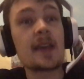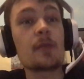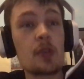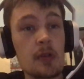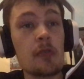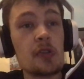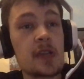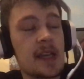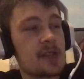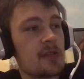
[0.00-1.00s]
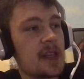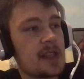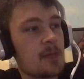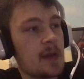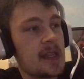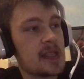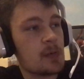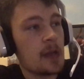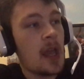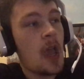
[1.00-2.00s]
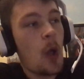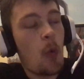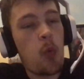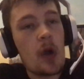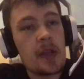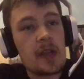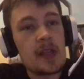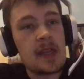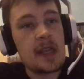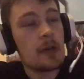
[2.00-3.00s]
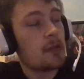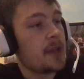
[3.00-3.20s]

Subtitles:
I'm going to go Newcastle United to win this one 1-0.